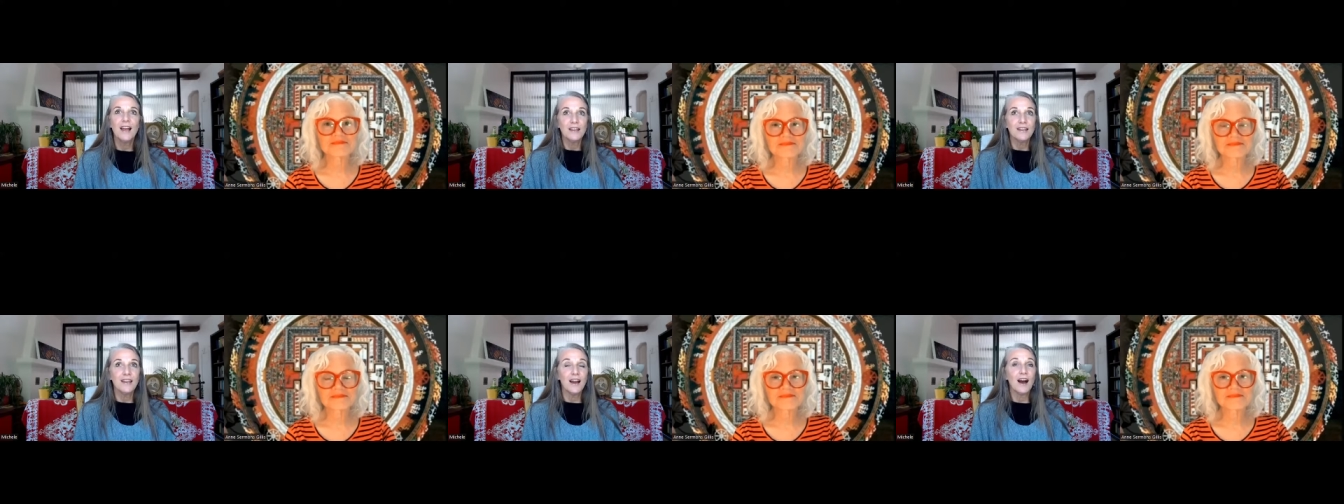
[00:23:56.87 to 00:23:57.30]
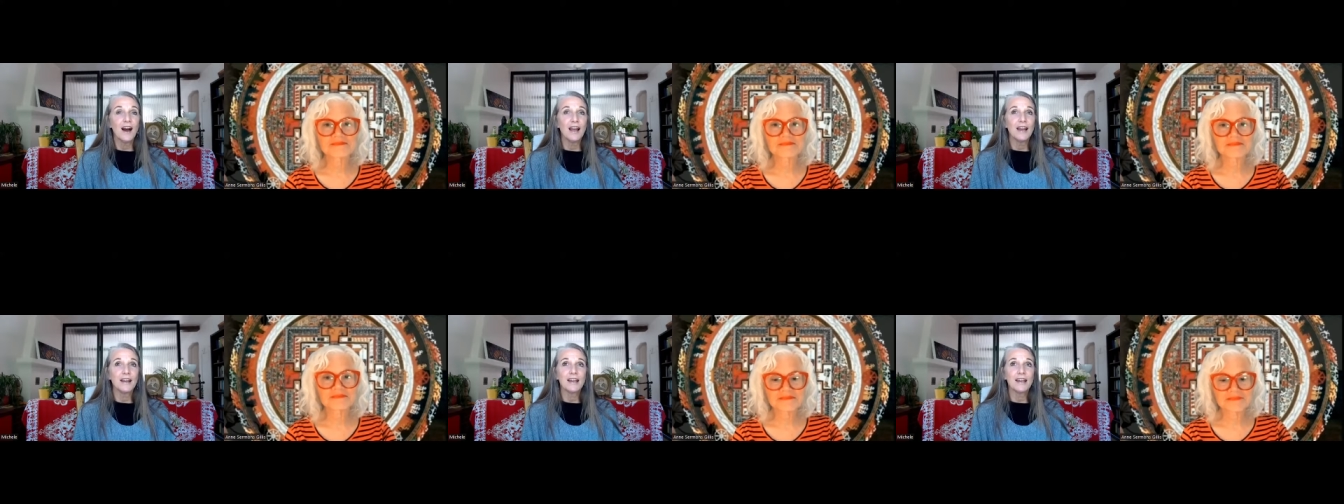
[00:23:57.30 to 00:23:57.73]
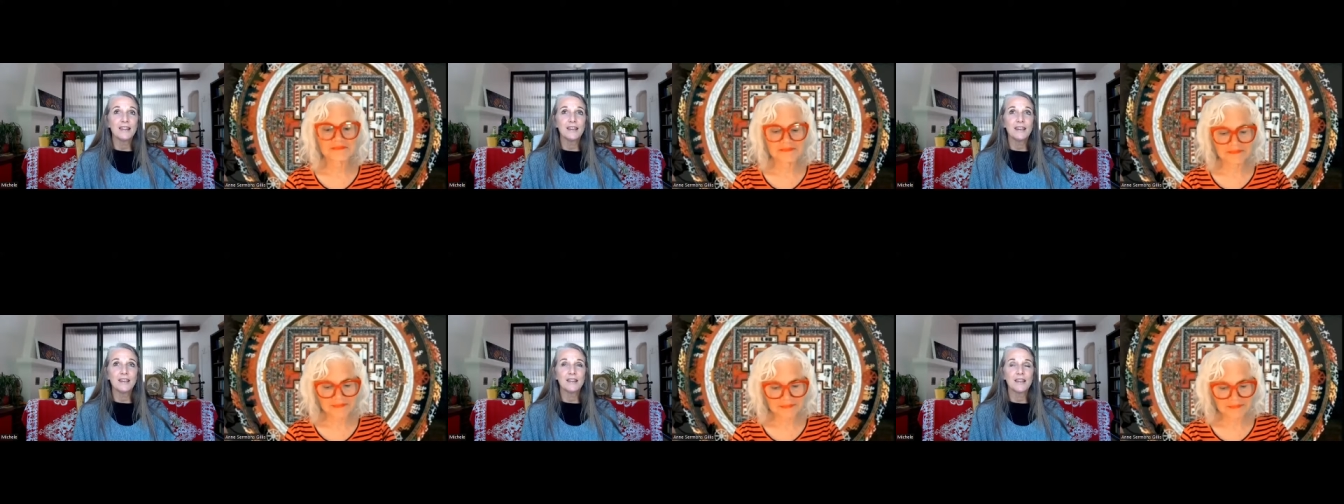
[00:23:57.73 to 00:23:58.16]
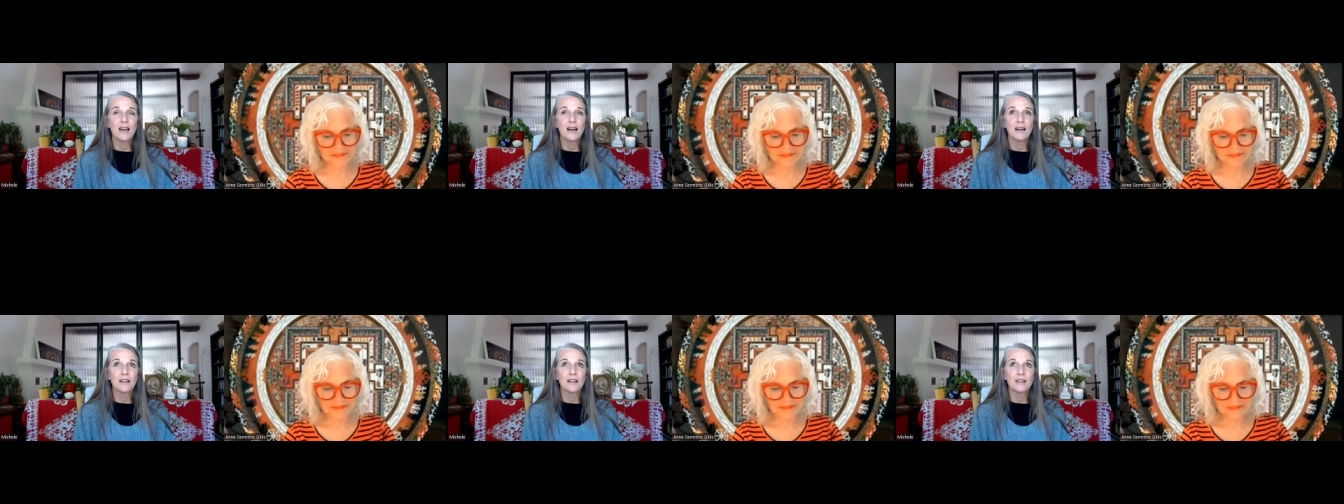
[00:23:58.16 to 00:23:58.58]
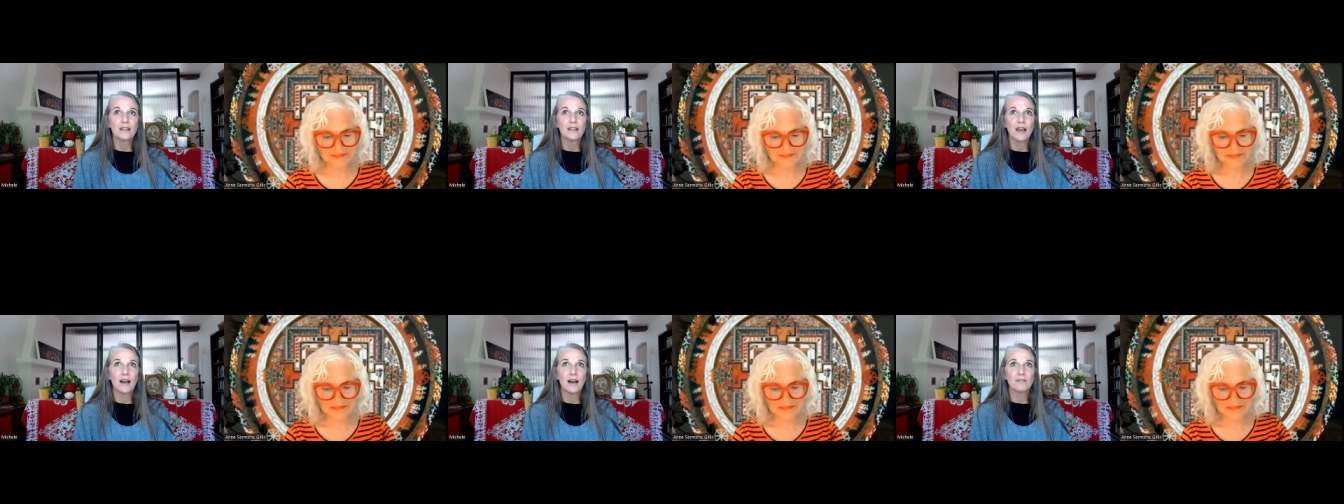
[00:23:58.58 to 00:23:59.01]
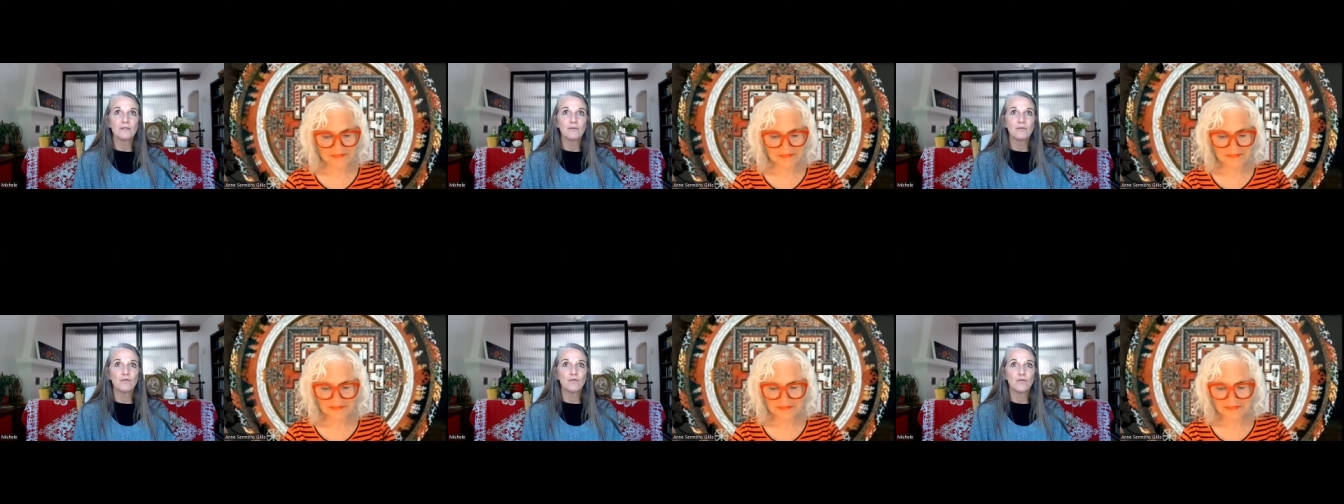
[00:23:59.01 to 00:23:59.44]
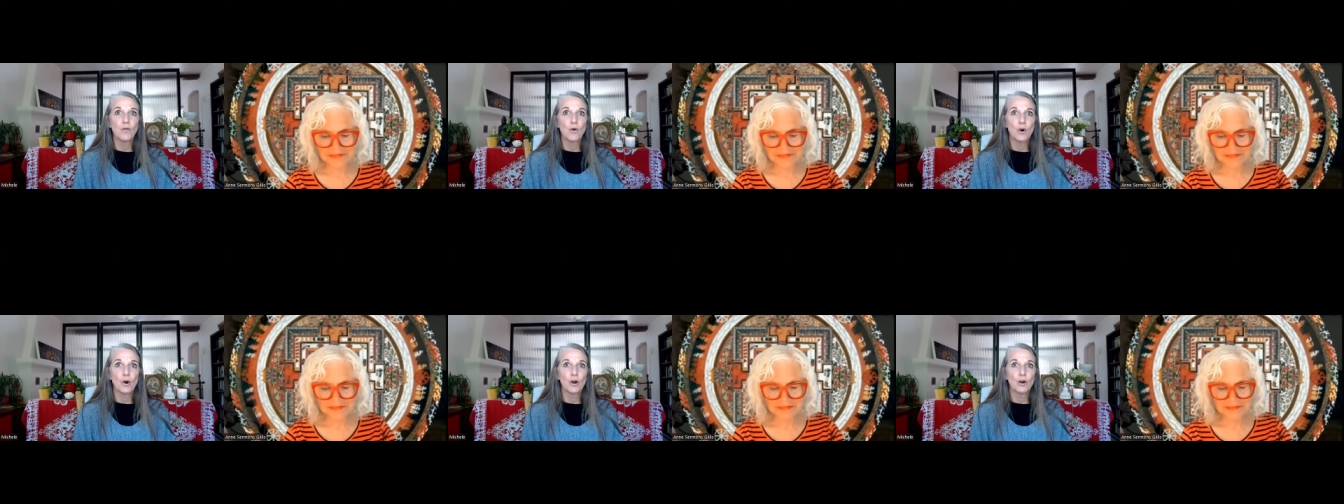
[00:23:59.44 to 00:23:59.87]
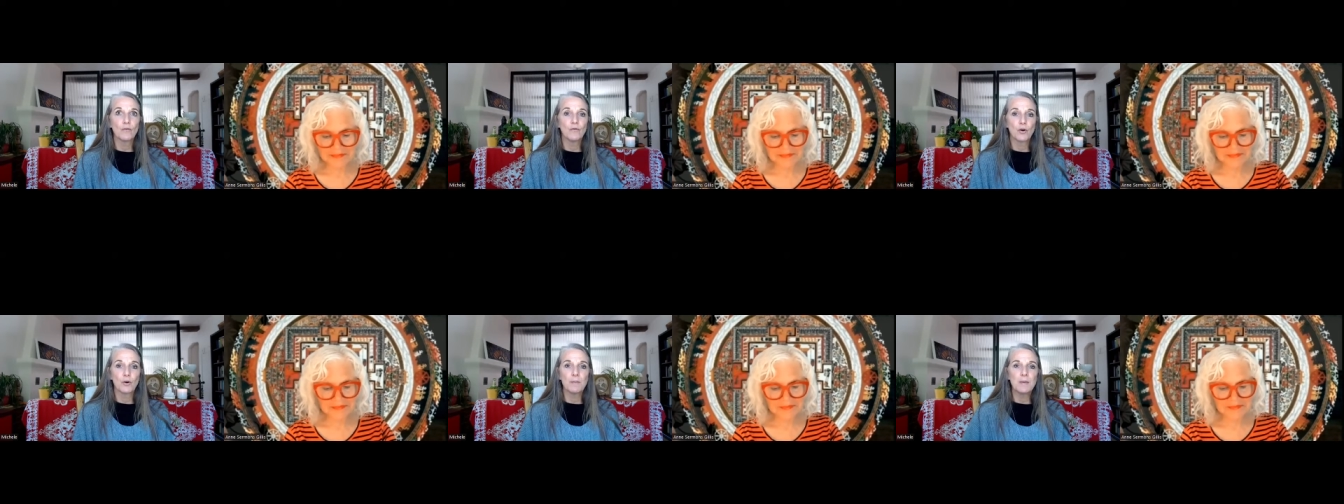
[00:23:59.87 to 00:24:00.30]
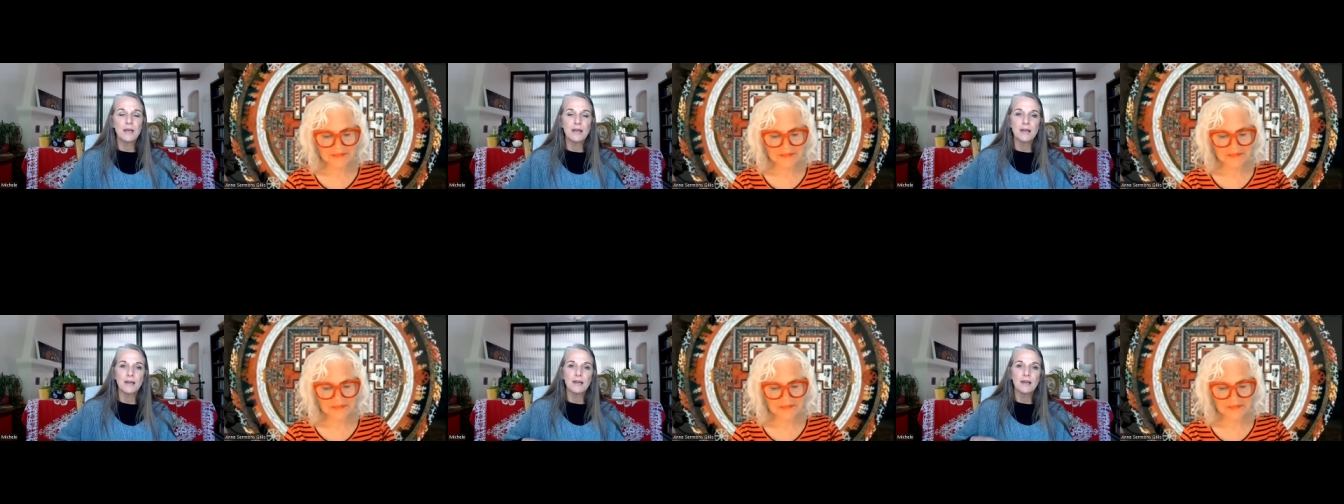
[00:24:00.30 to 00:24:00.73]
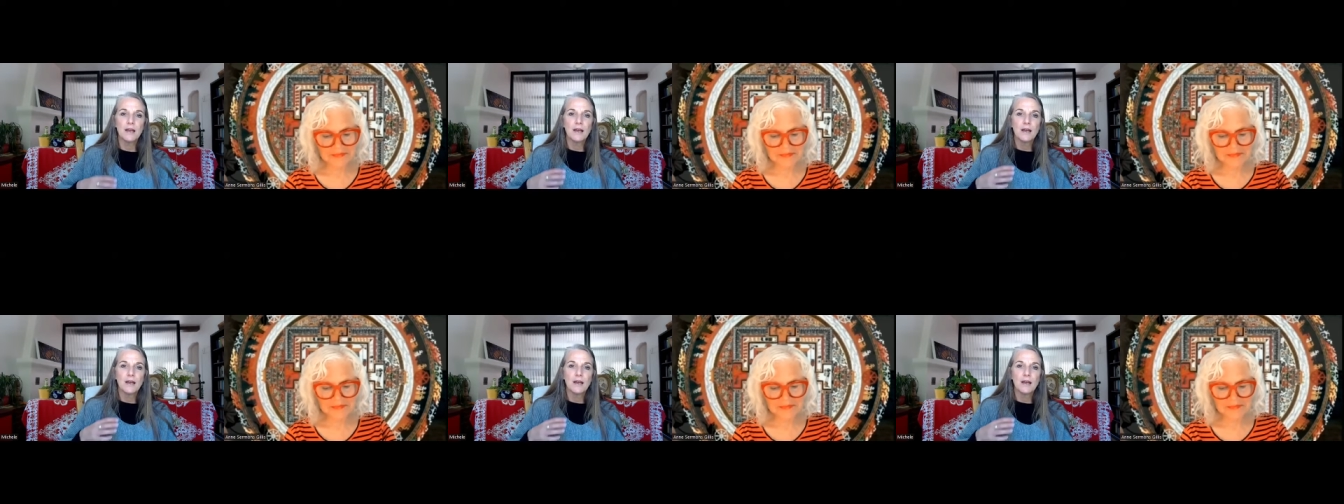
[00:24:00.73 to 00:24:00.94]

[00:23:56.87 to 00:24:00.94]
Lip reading: Yeah. And I think that for me,